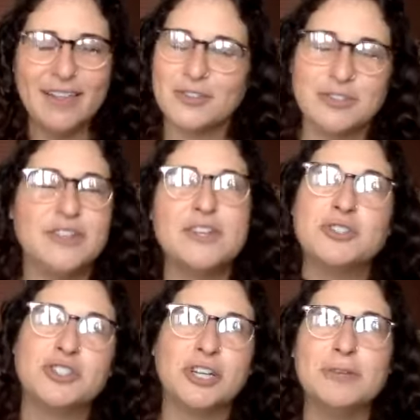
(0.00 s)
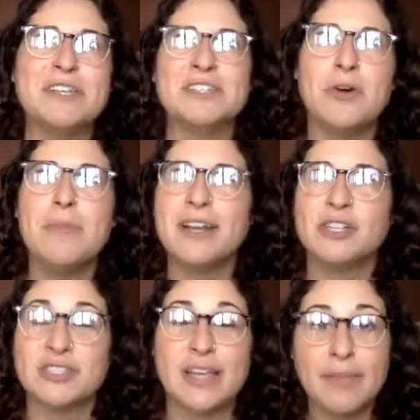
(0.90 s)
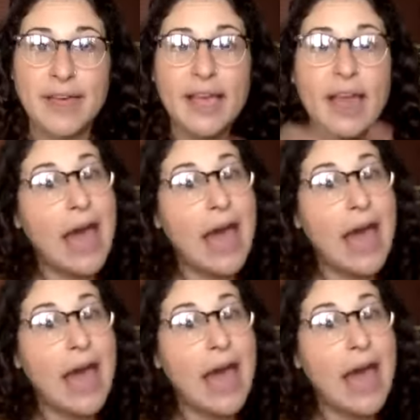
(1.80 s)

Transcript: those videos trigger me so much because i'm like